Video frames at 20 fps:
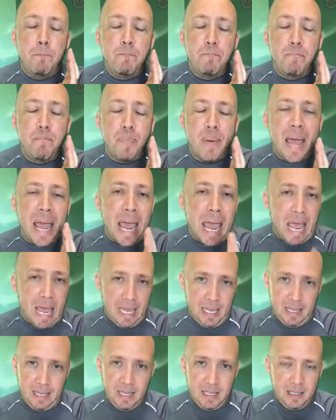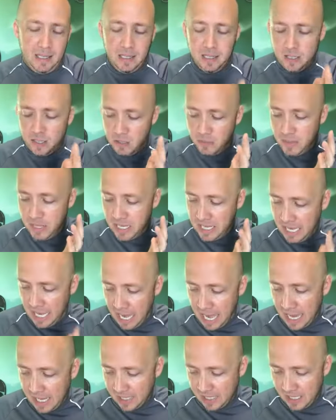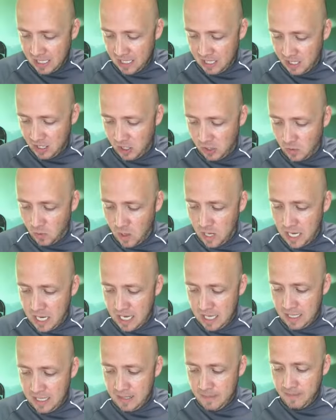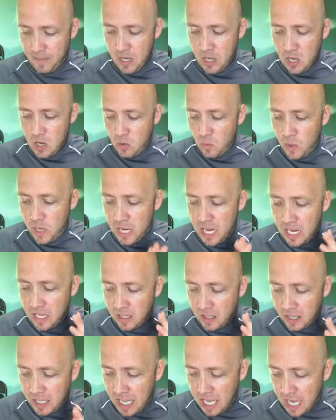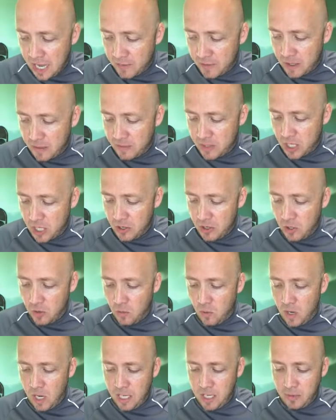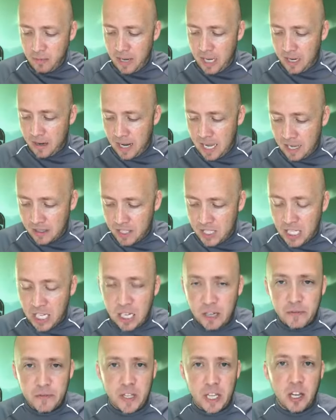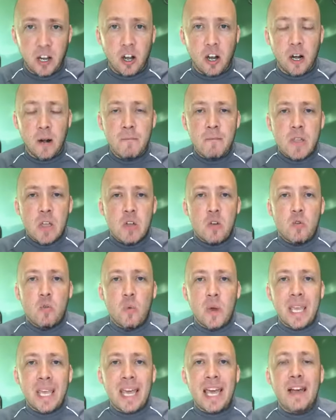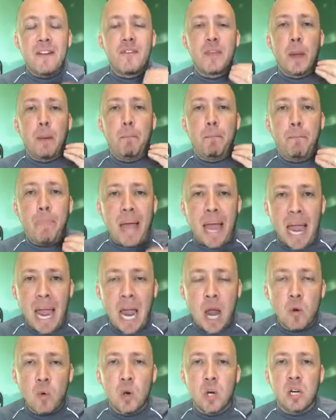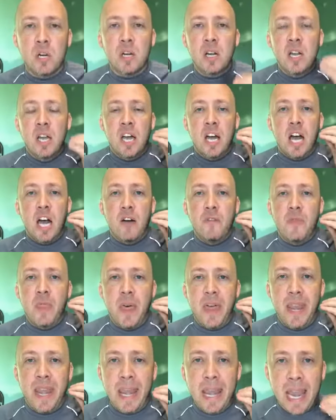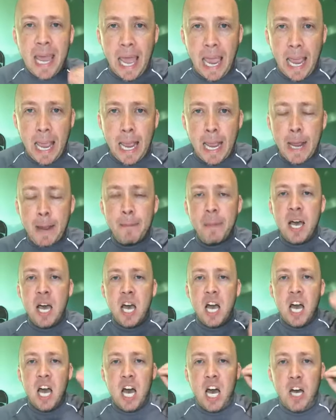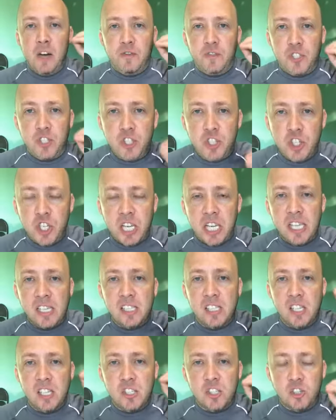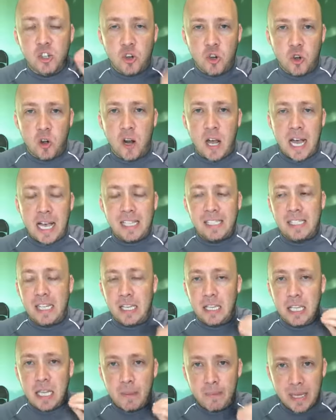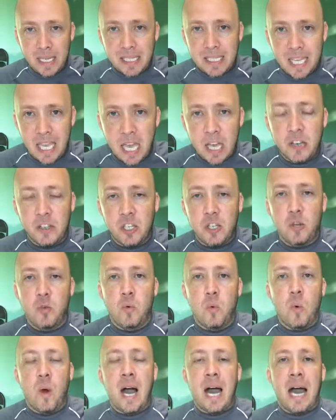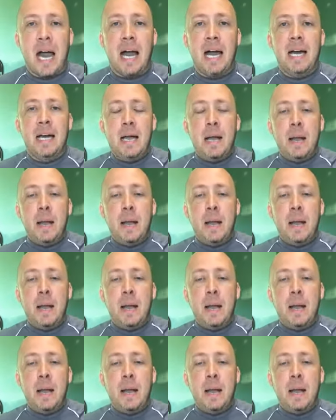beg to be cast into swine. We not only have them two to one, no matter how tough they are, we have the power of the name of Jesus Christ. Now, let me tell you why